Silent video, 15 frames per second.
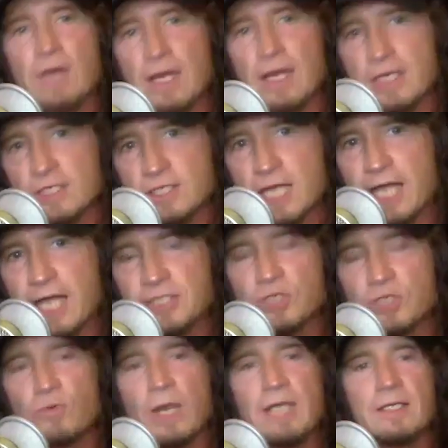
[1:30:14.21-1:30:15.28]

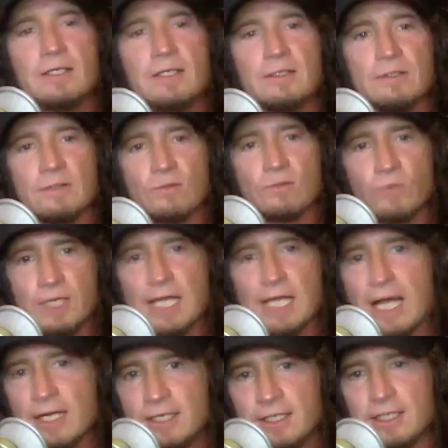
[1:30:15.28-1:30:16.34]
exaggerated
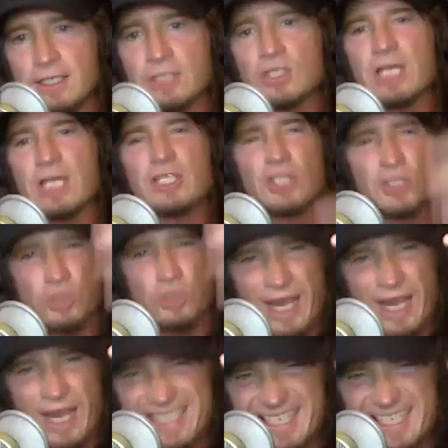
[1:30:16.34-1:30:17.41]
reality, that it's a
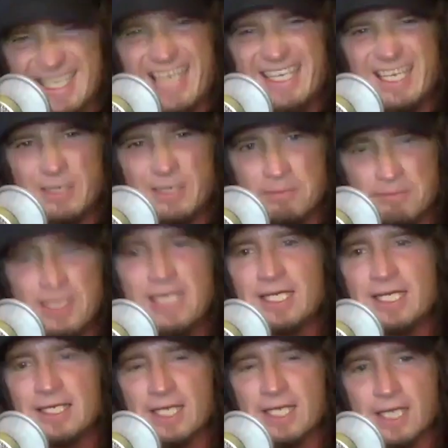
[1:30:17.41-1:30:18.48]
transcendent
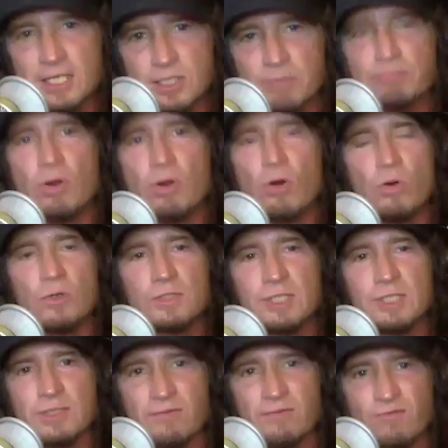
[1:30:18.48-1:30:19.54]
meaning that gets imposed
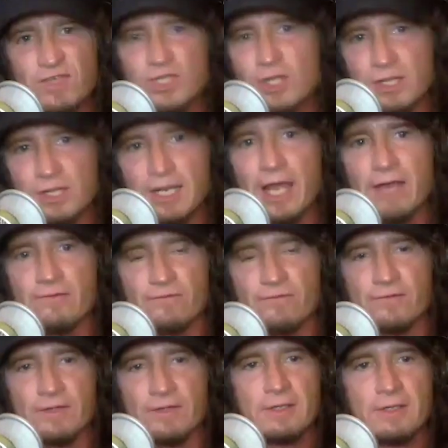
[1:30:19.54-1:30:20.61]
into physical
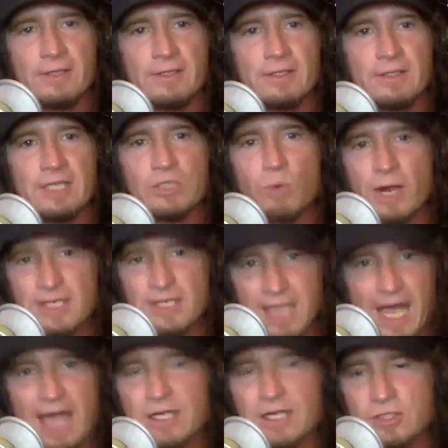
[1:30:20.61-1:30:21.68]
life. That's why it's
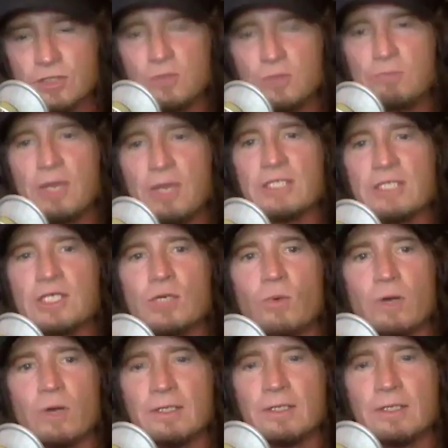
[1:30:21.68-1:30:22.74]
attitude based. You don't want to.